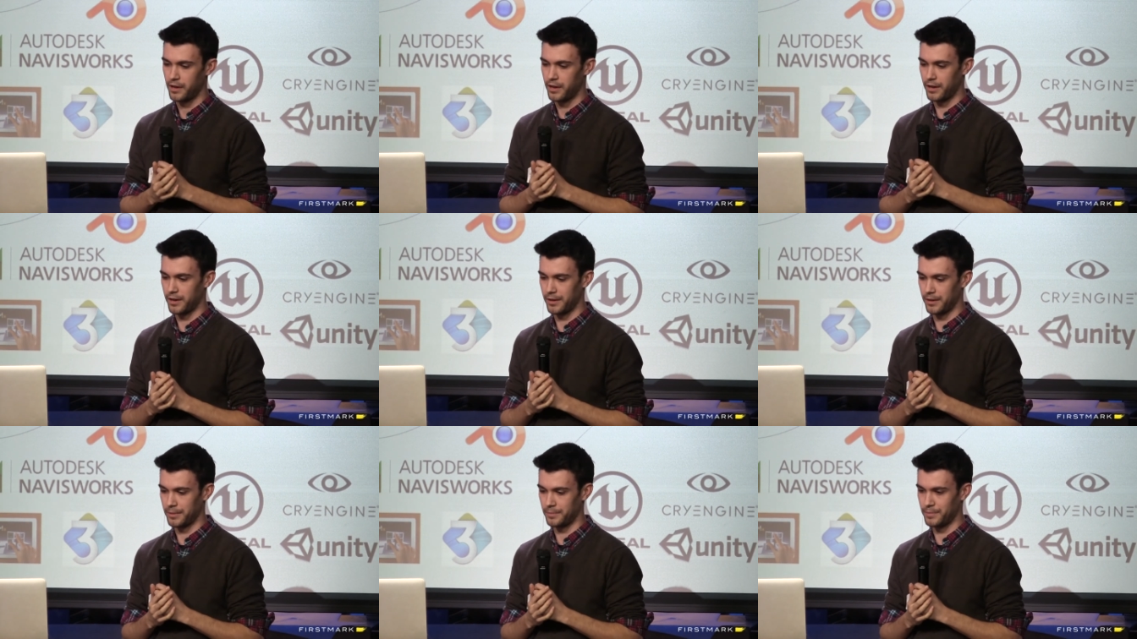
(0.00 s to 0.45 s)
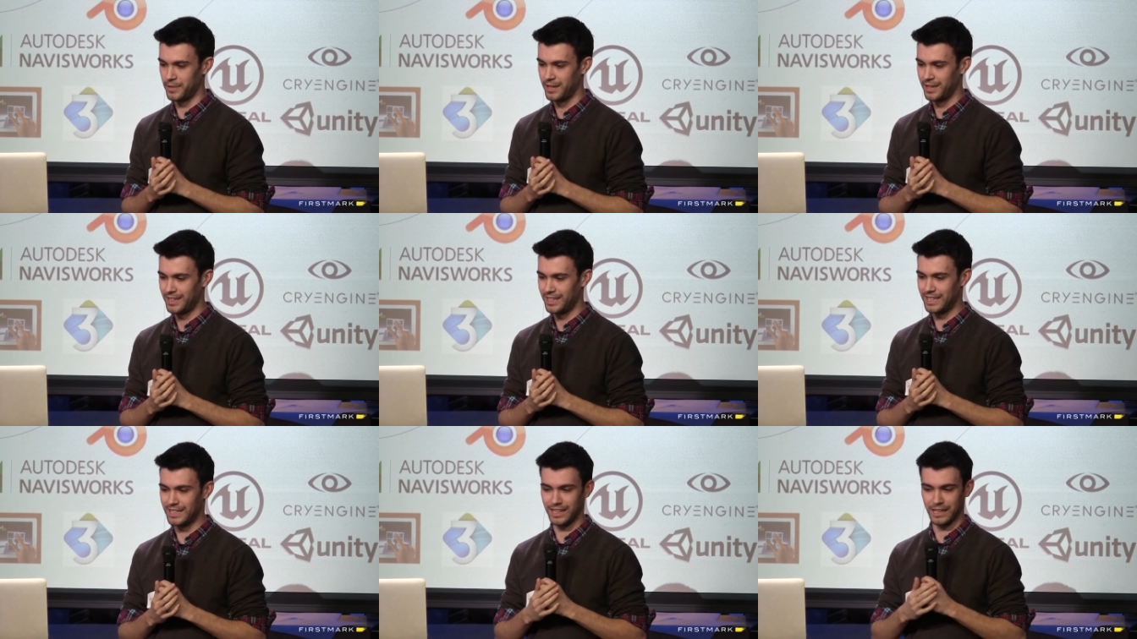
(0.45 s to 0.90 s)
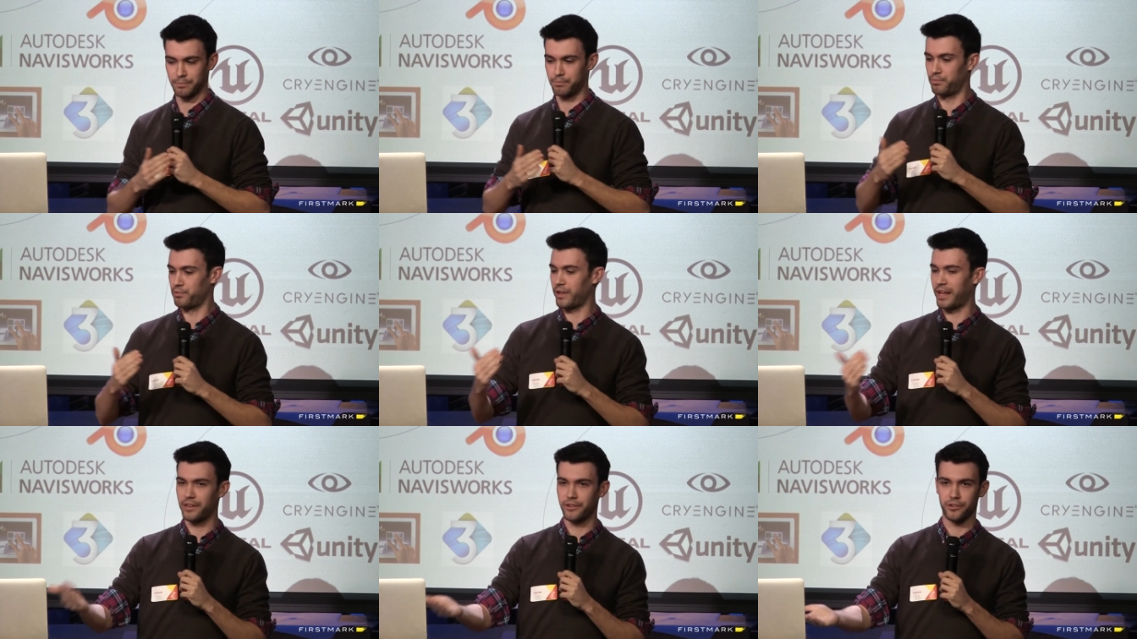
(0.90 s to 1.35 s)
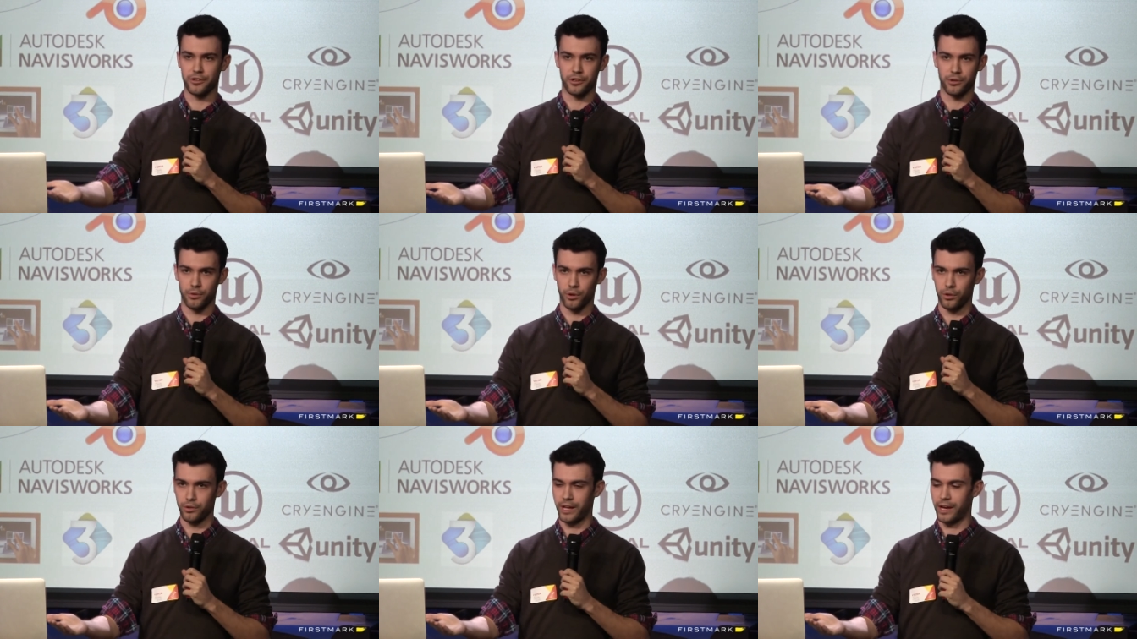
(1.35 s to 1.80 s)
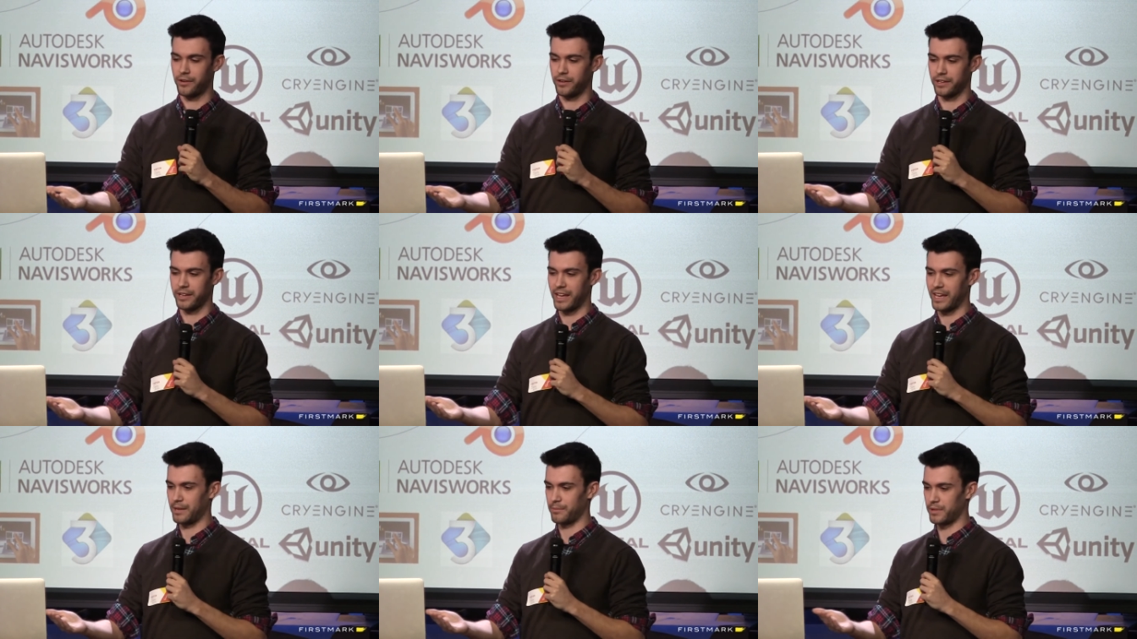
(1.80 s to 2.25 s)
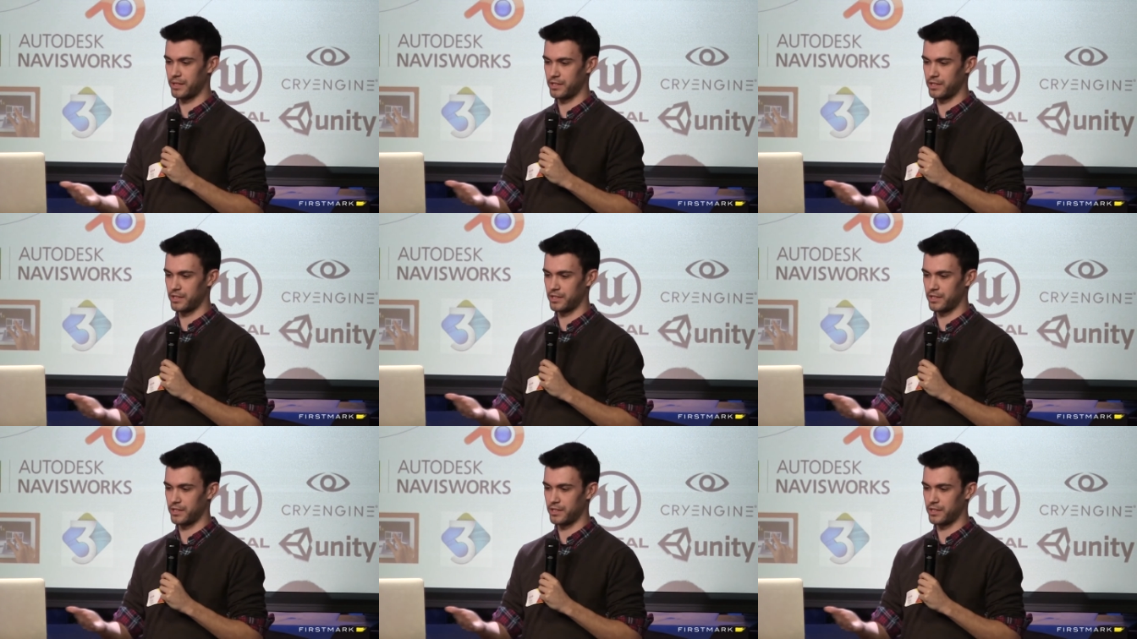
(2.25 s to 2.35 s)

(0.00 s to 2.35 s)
Um, like Blender rolled out a game